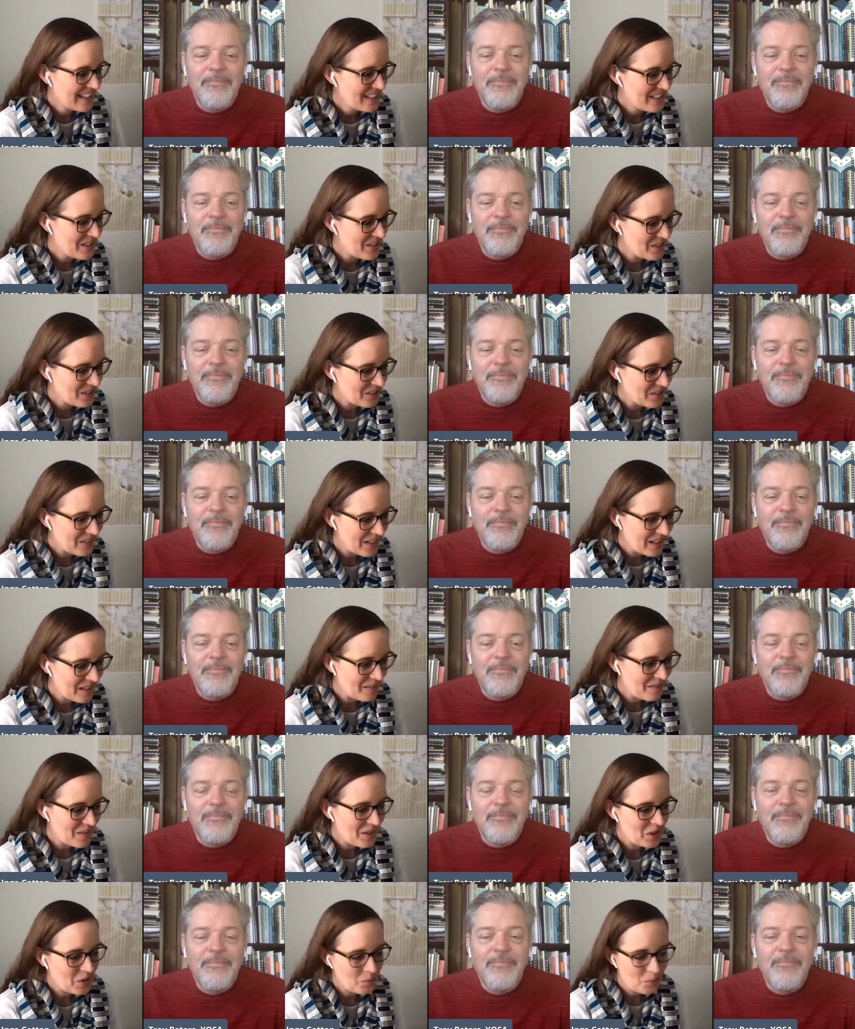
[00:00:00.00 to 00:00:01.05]
Speaker 1: you know uh,
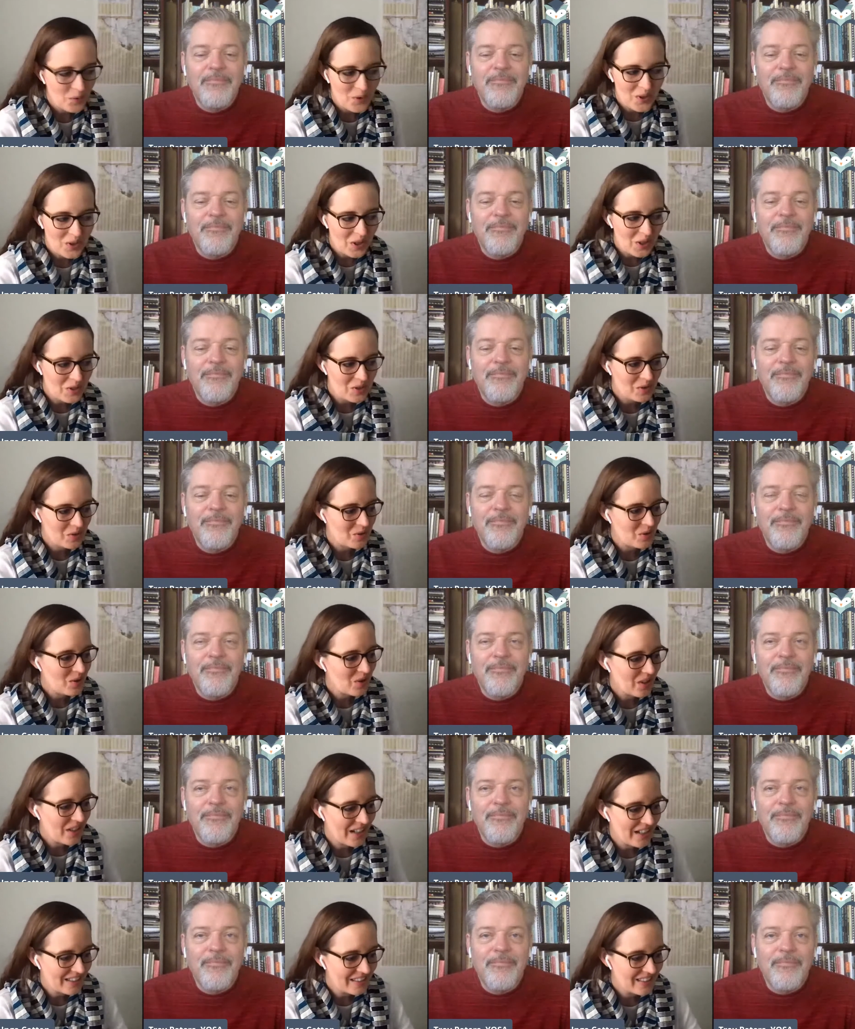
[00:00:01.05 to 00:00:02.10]
exploring the historical
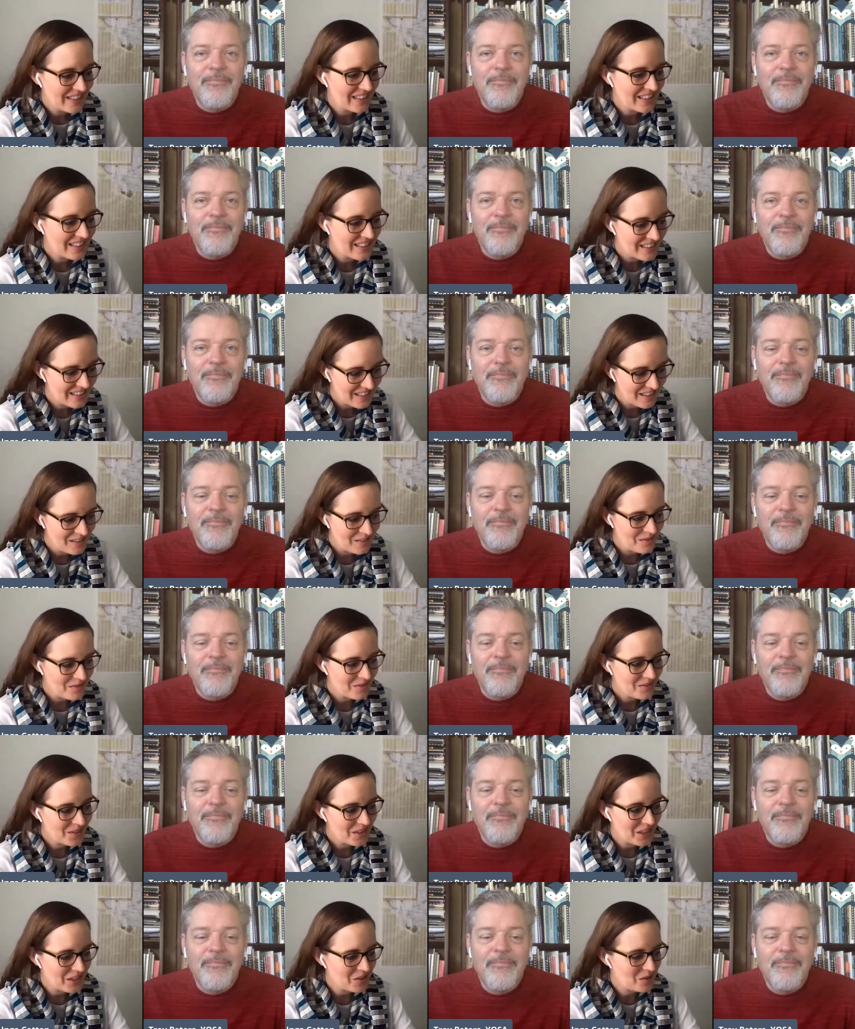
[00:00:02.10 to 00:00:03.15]
context of
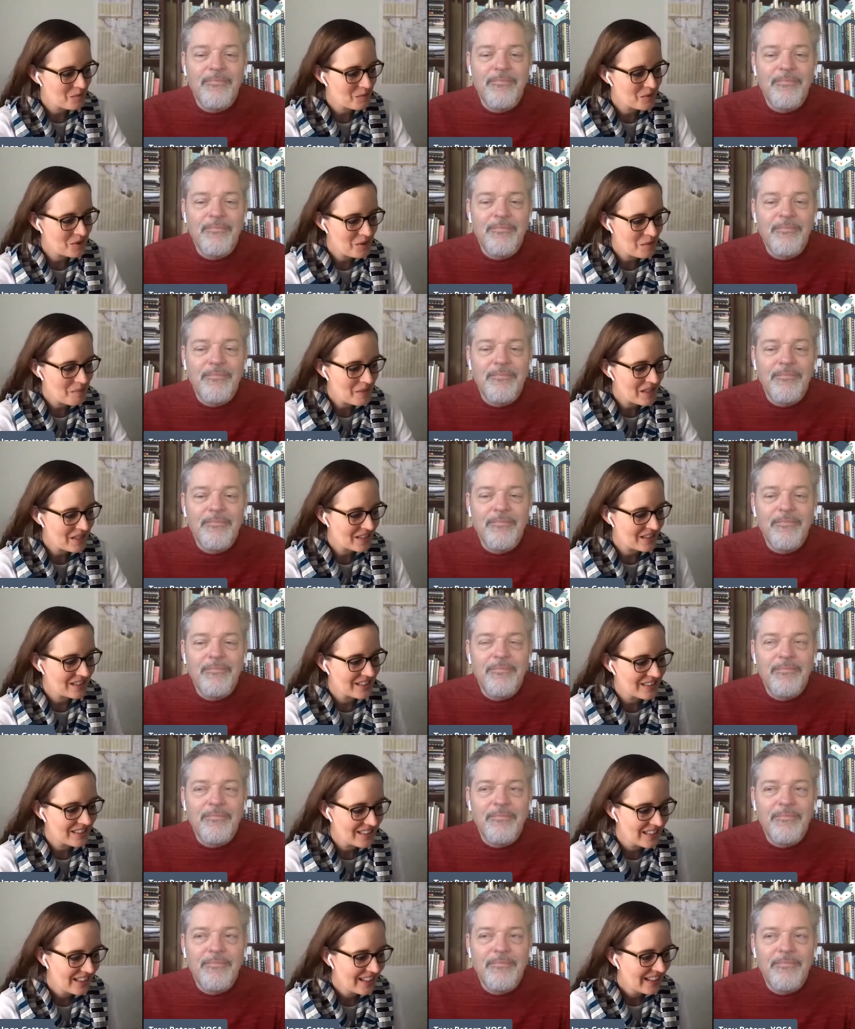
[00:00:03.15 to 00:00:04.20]
classical music
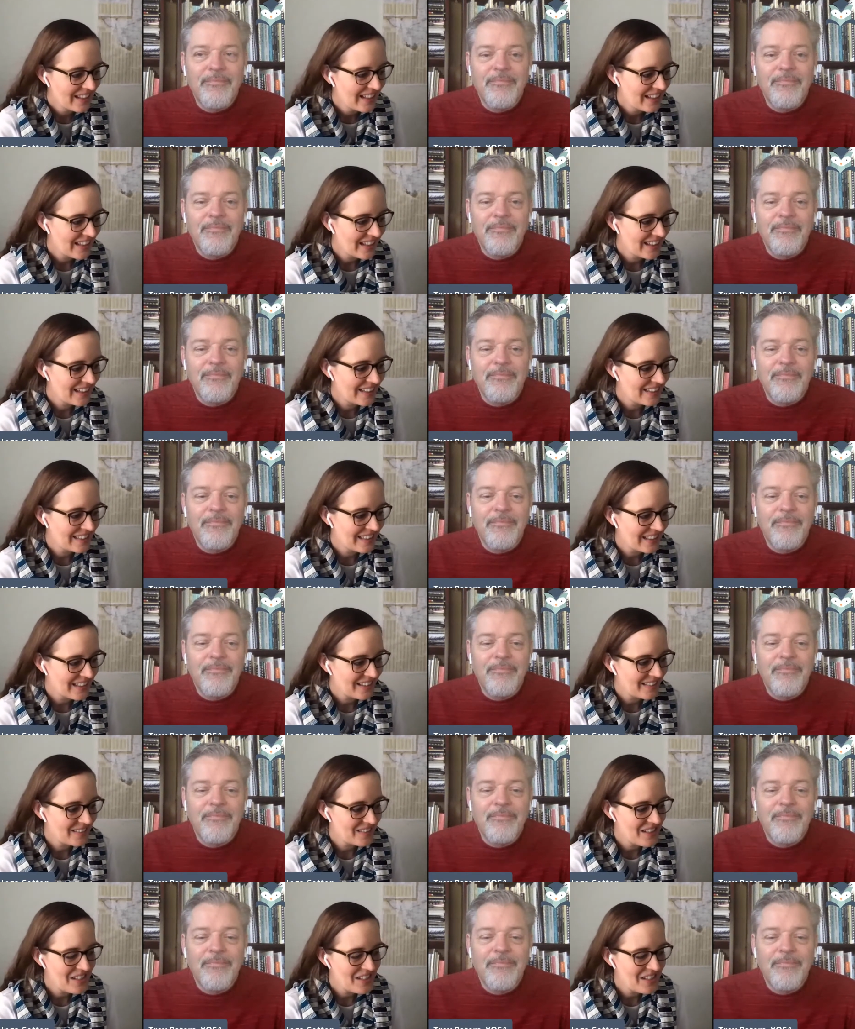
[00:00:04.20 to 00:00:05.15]
pieces and uh,